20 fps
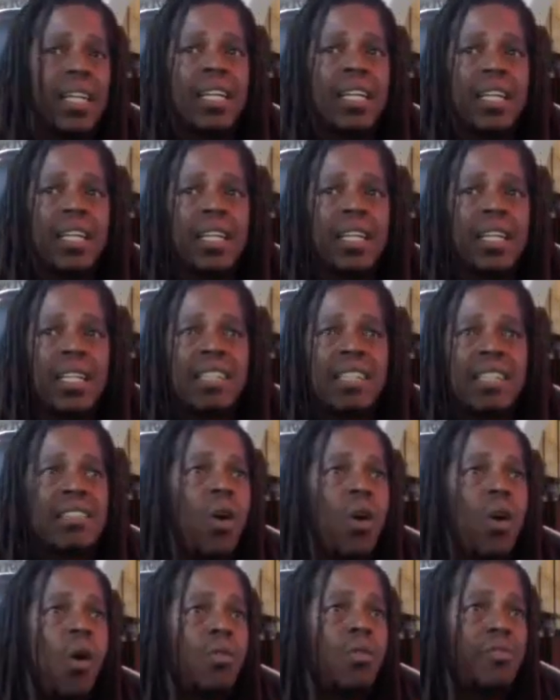
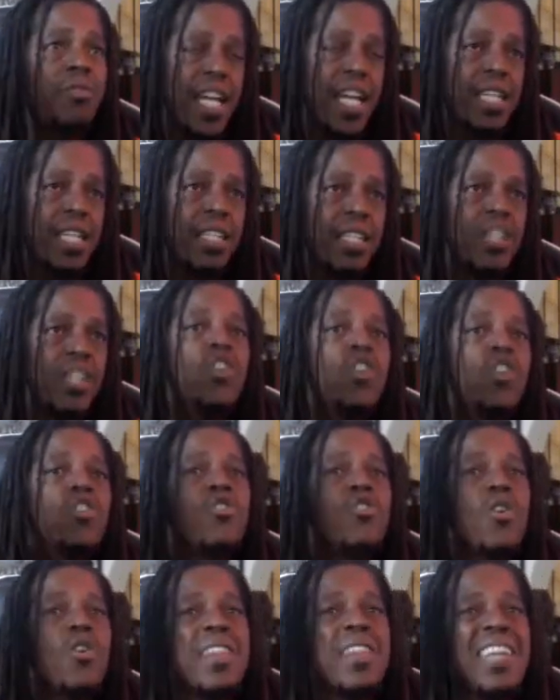solvent.
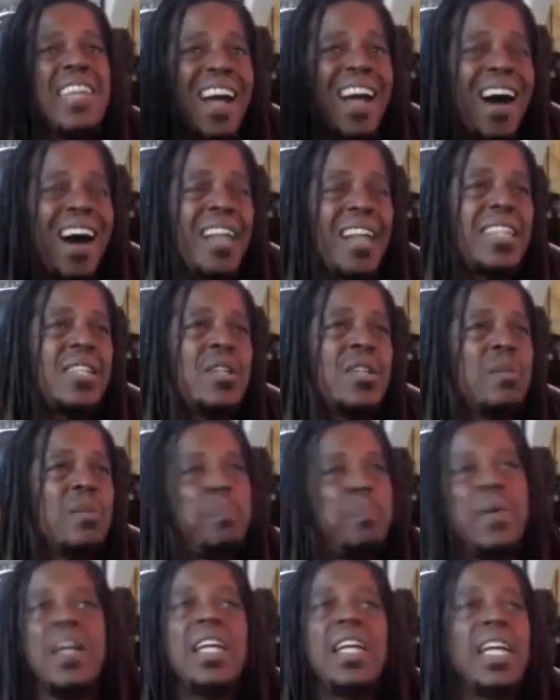You're the
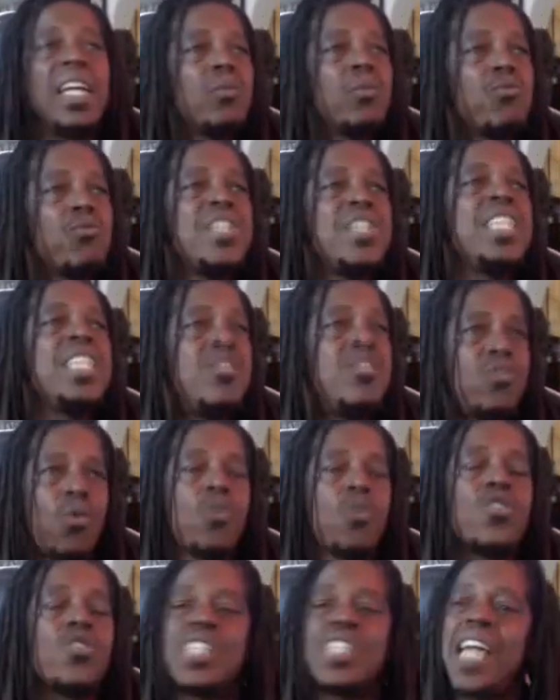underpinning
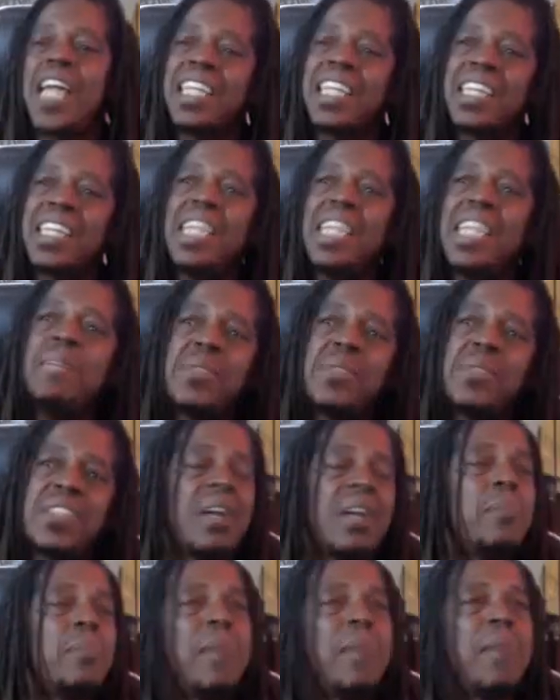resource that keeps
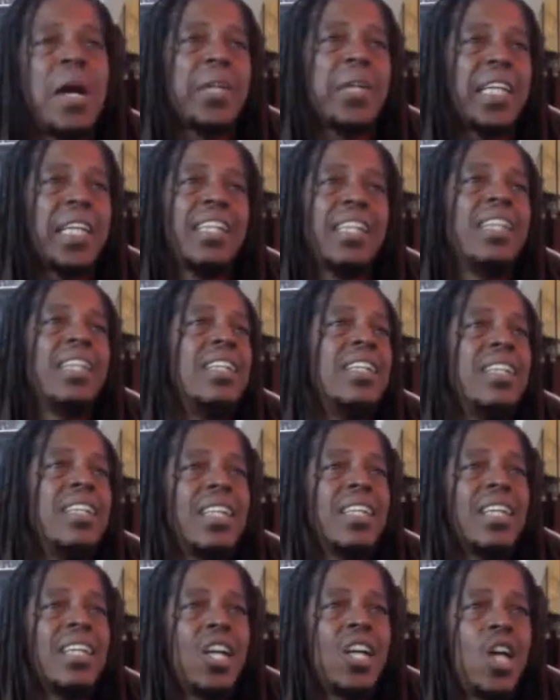America
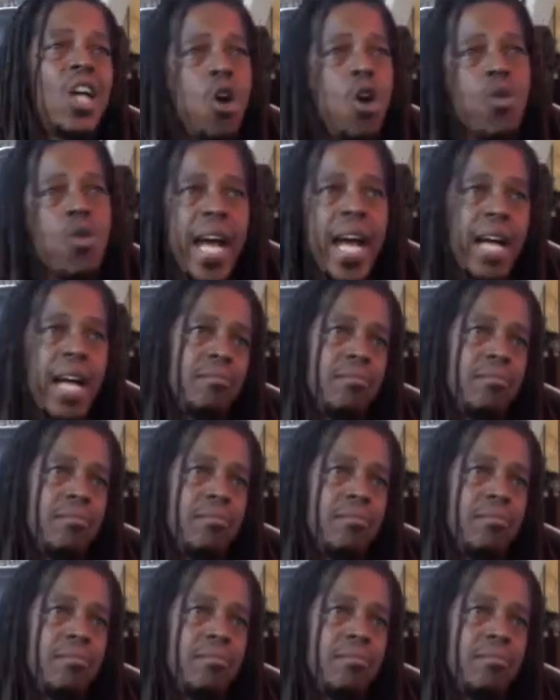going.